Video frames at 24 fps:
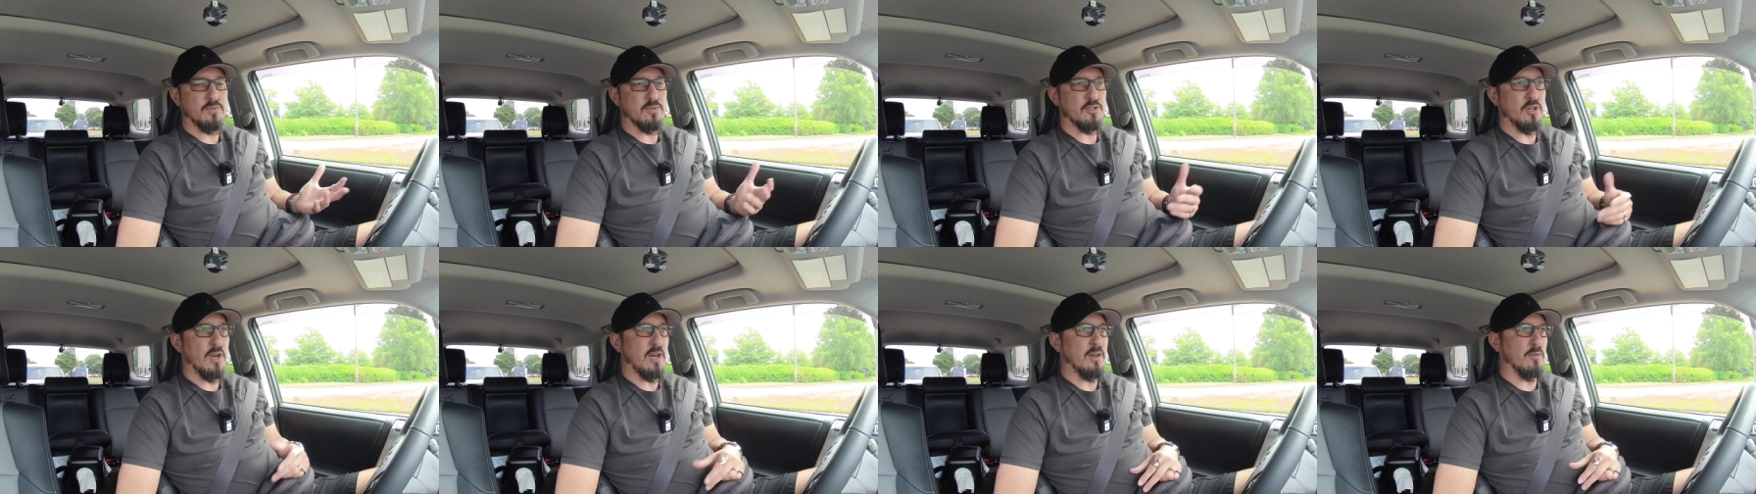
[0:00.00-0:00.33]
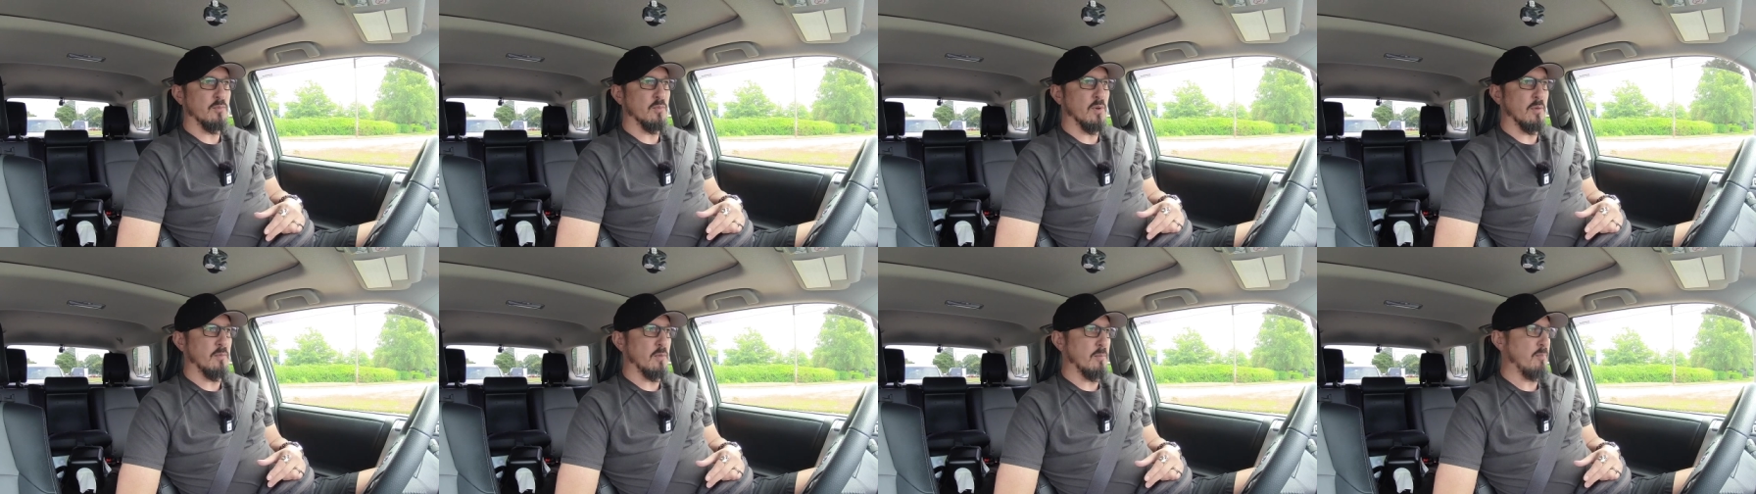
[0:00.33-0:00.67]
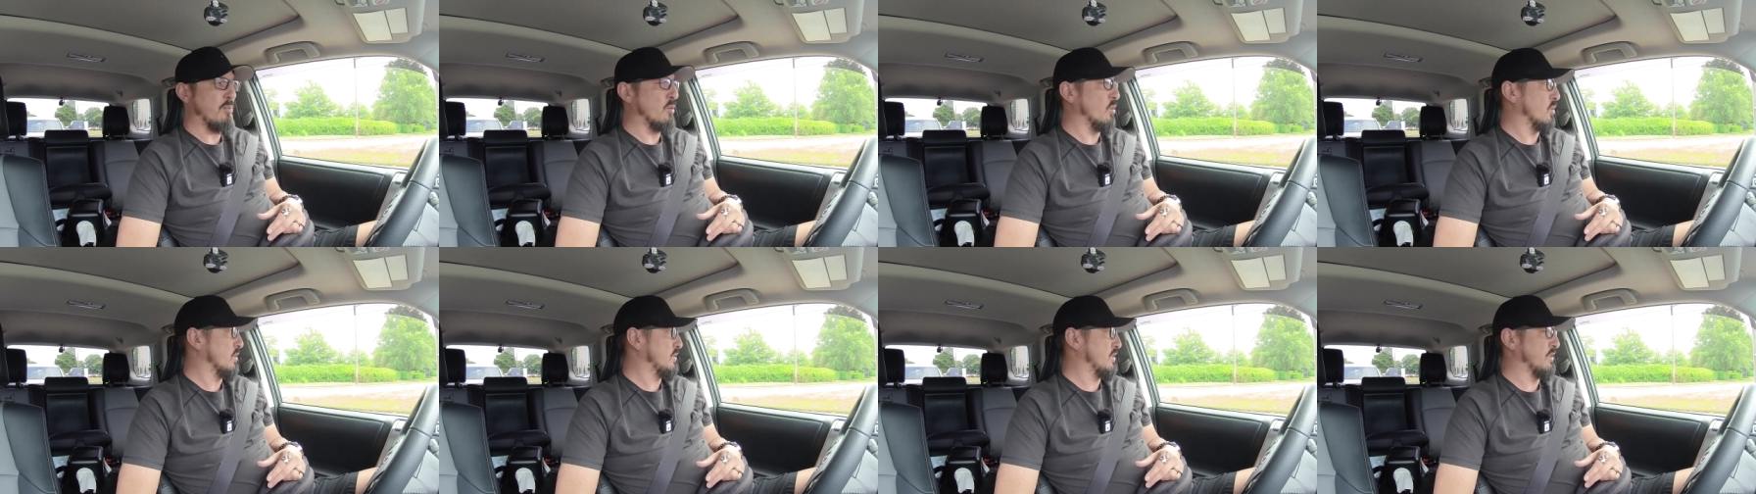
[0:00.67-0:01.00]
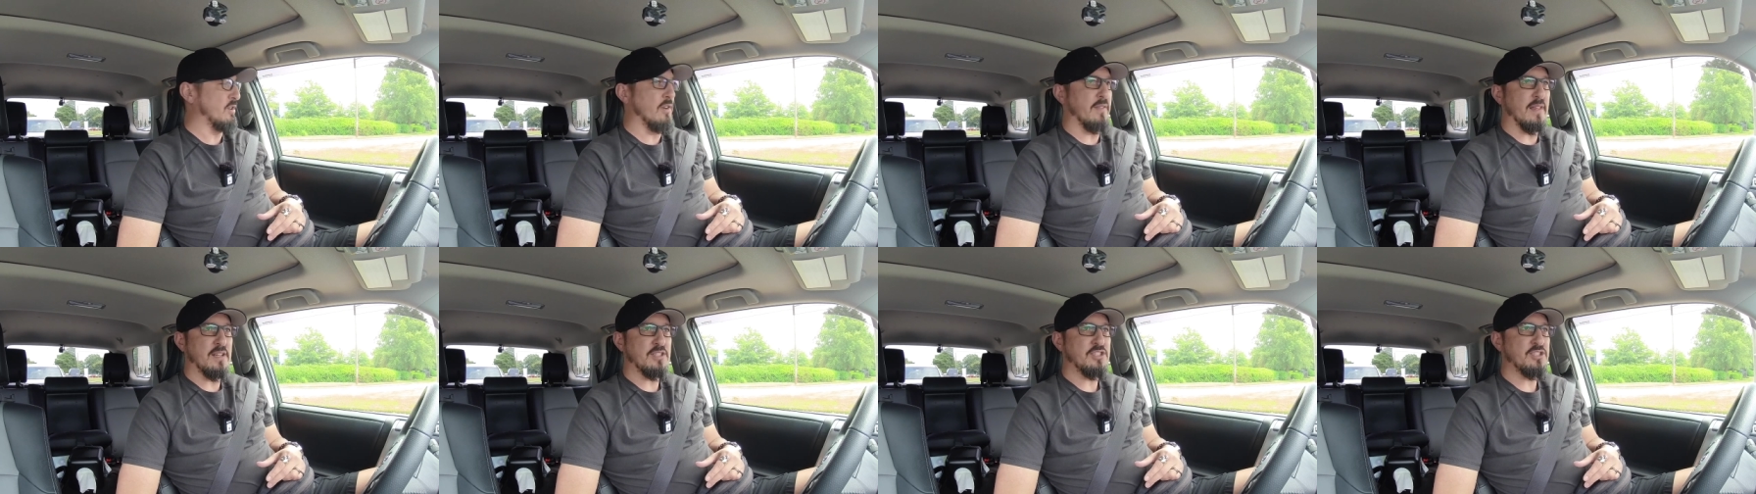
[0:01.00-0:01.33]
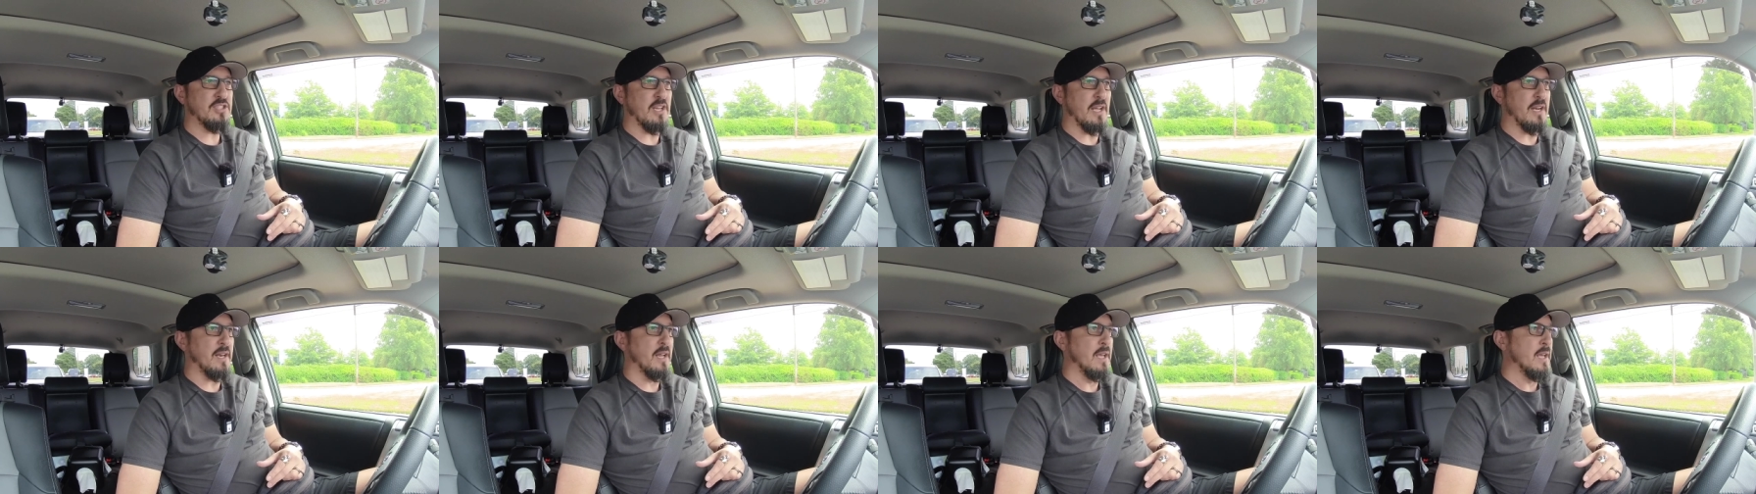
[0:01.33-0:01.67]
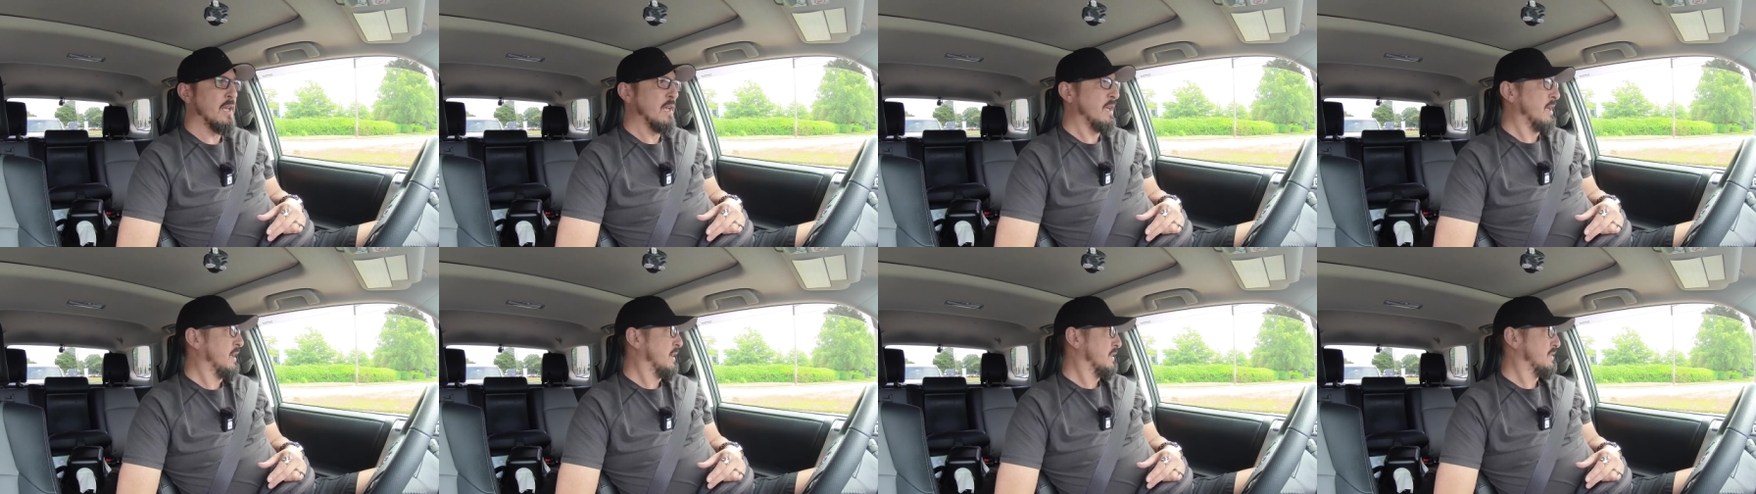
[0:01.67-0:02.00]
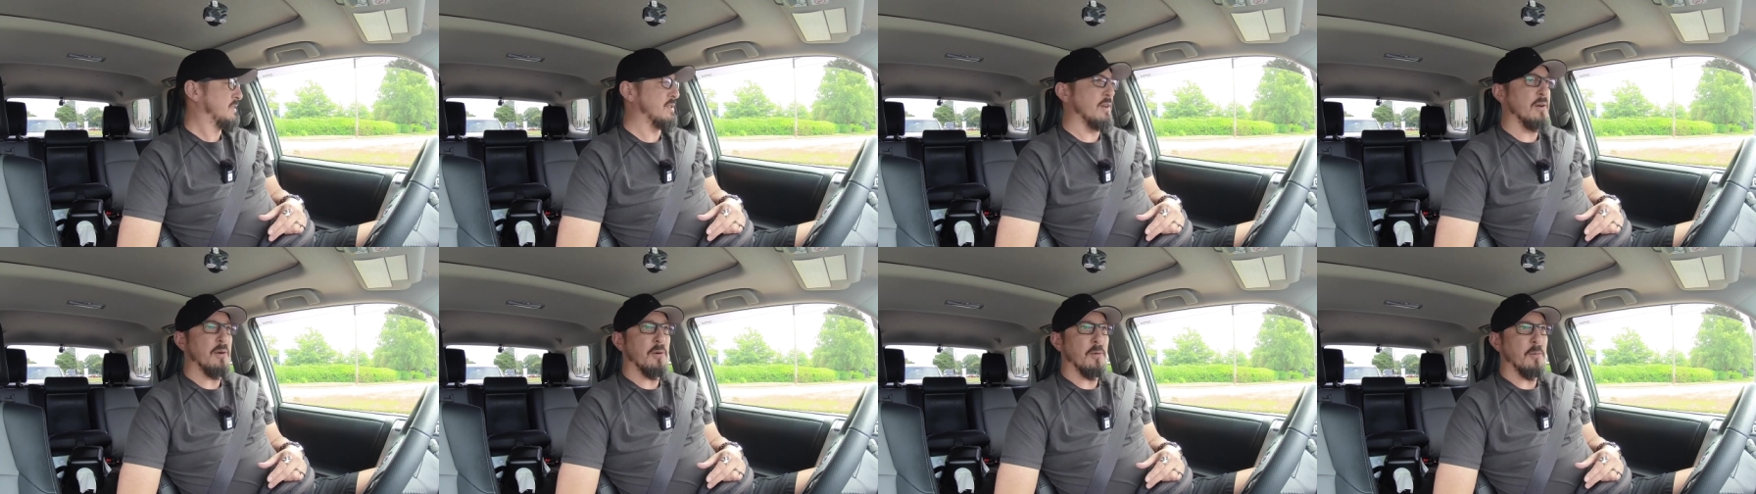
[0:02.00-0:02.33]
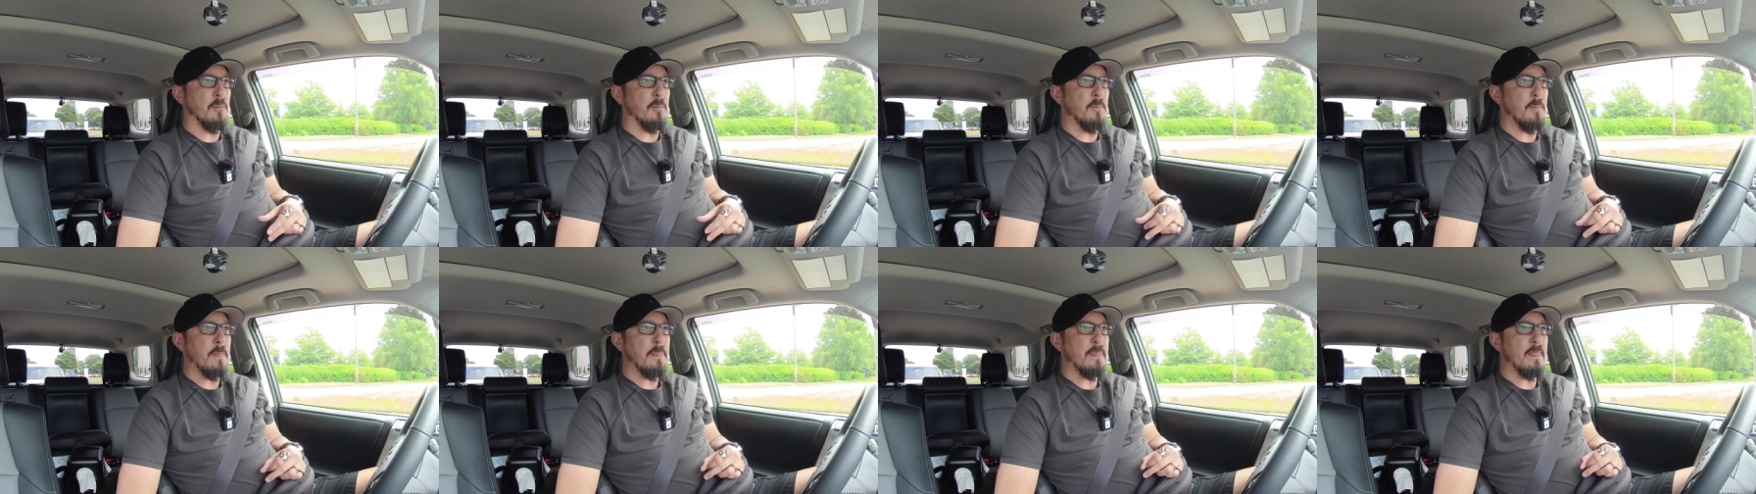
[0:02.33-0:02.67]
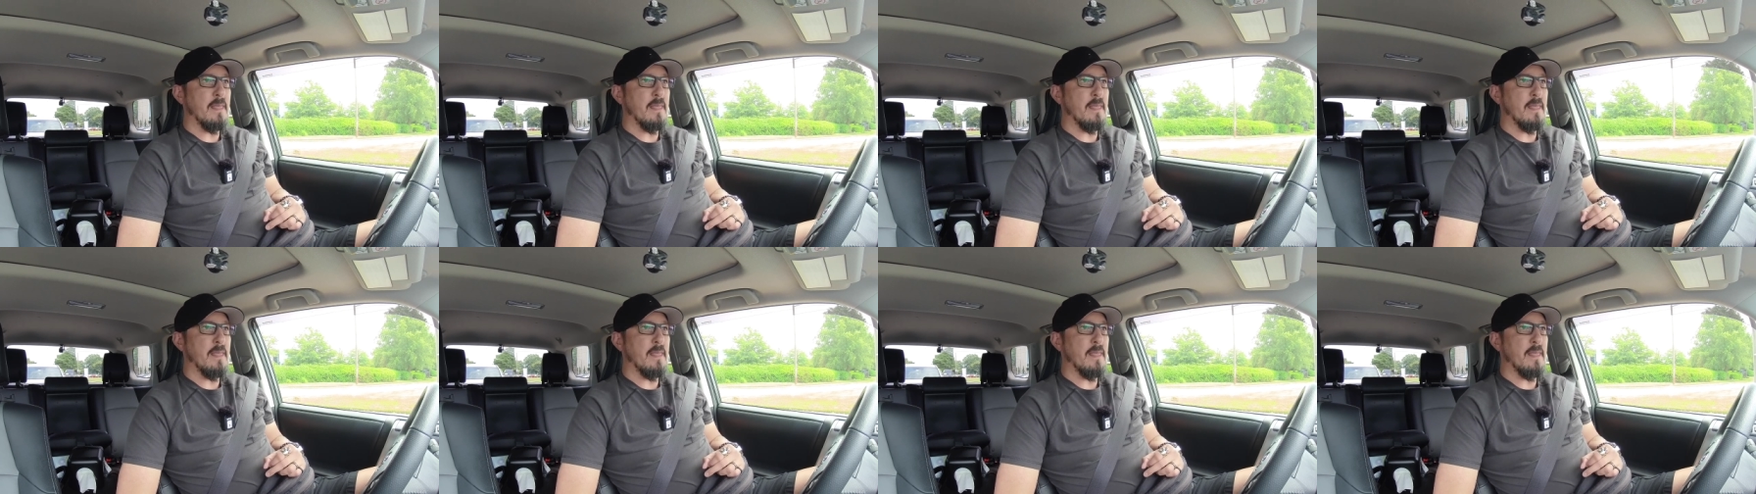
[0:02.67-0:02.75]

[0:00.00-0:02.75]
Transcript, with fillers: trying to run reports and all that shit. So